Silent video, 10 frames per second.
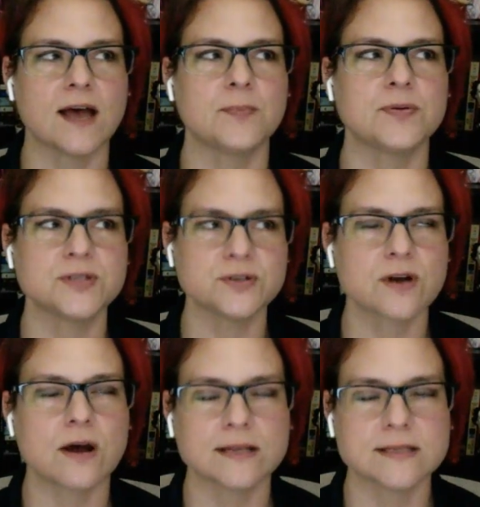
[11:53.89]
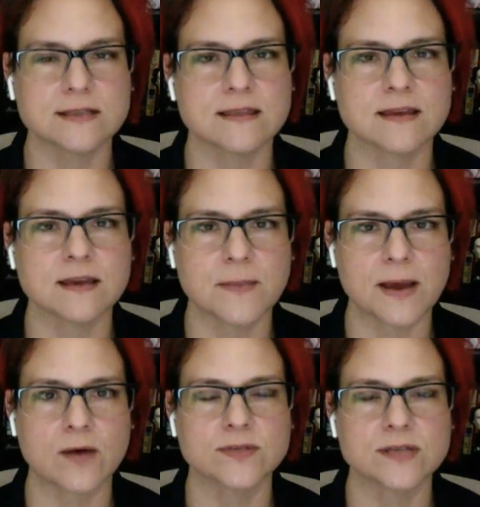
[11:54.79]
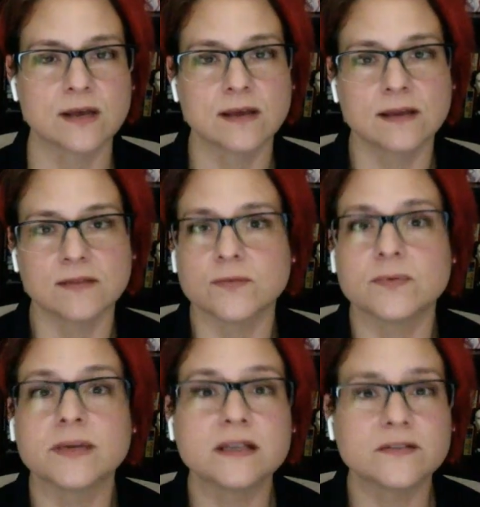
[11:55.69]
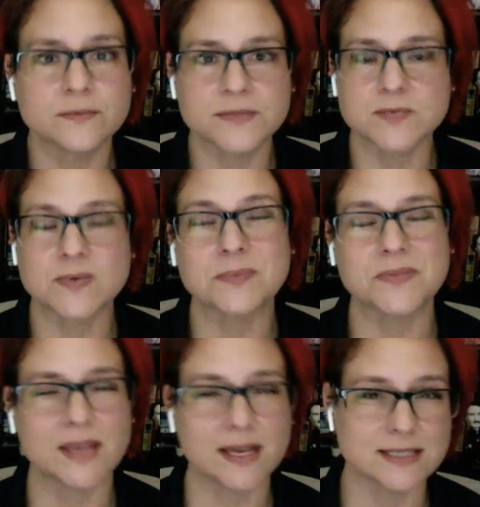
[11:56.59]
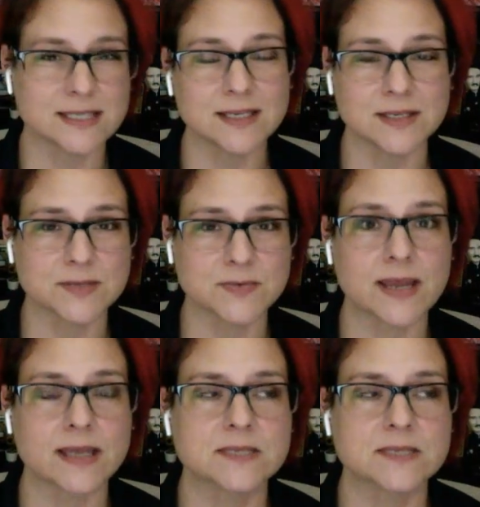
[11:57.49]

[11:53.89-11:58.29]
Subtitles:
push your colleagues to think about the reading from this week, but the ideas, right?